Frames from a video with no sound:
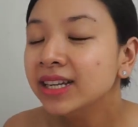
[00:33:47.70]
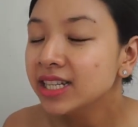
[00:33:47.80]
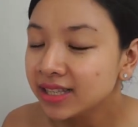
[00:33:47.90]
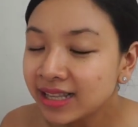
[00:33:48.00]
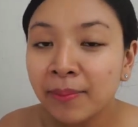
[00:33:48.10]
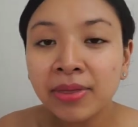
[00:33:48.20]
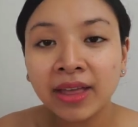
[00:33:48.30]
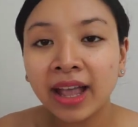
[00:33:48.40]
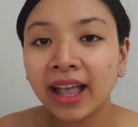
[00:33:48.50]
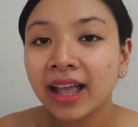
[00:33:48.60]

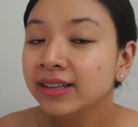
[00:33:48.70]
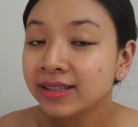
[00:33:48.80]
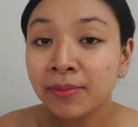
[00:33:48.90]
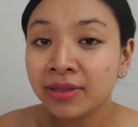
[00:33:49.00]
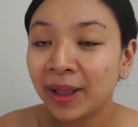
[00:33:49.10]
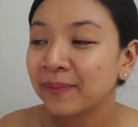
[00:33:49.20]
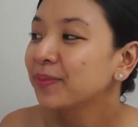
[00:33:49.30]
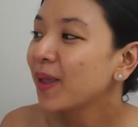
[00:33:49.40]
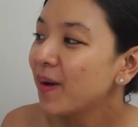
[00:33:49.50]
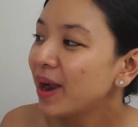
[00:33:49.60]
something, something,
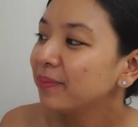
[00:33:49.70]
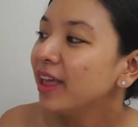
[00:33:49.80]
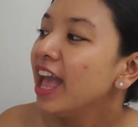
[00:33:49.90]
alright,